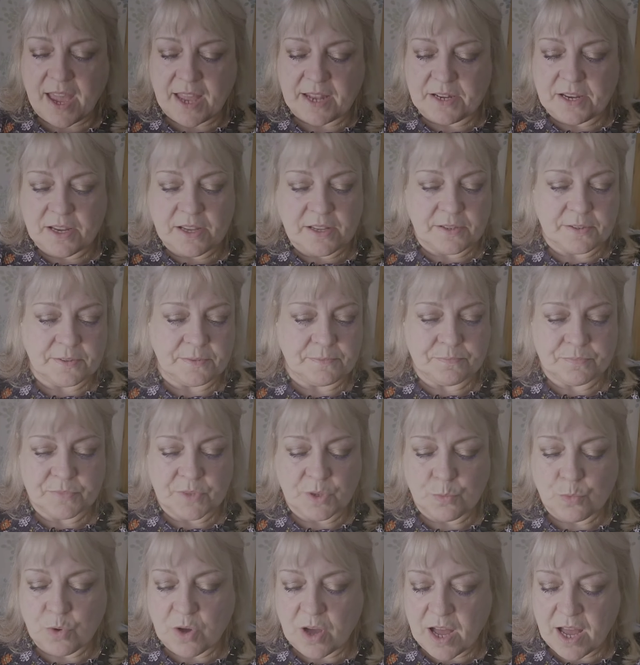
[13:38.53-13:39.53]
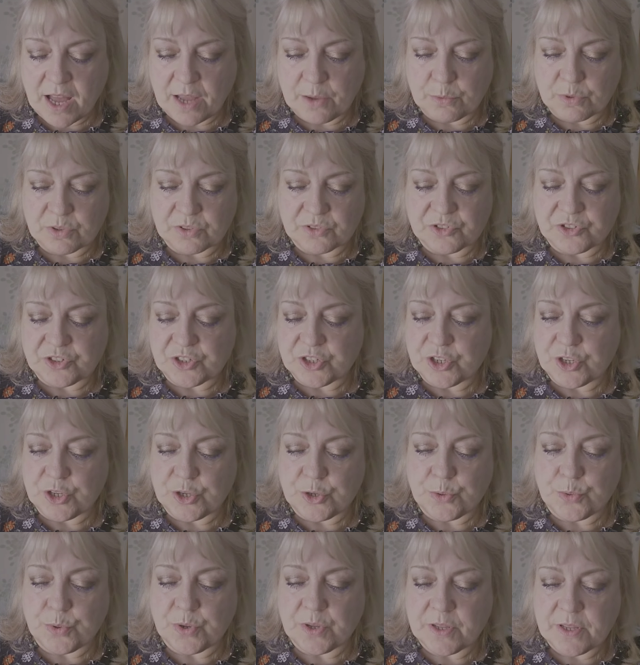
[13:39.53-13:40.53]
then what I will
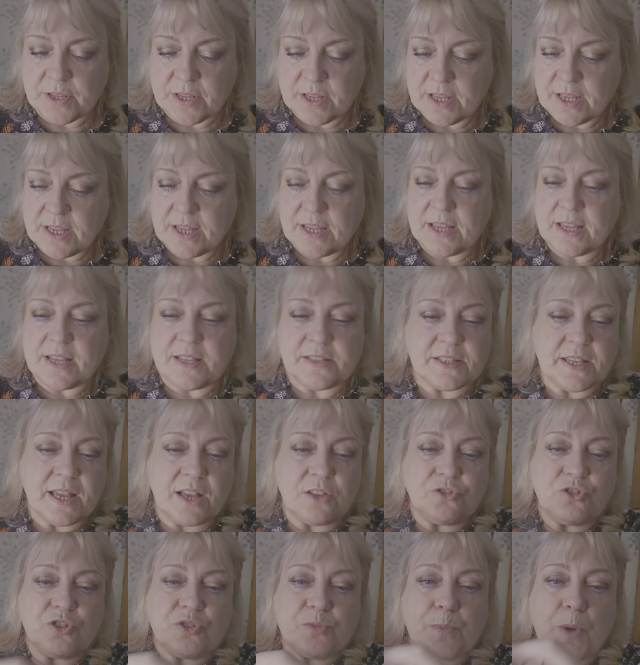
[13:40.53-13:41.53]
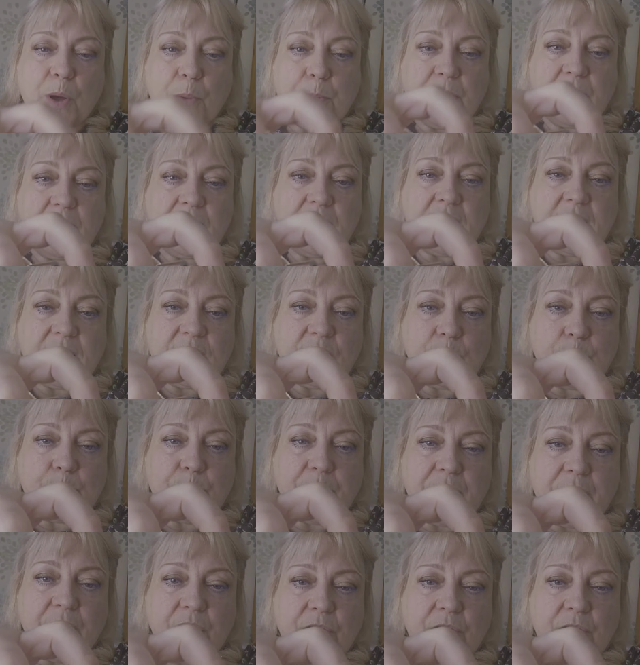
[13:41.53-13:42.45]
do is I'll just pop a little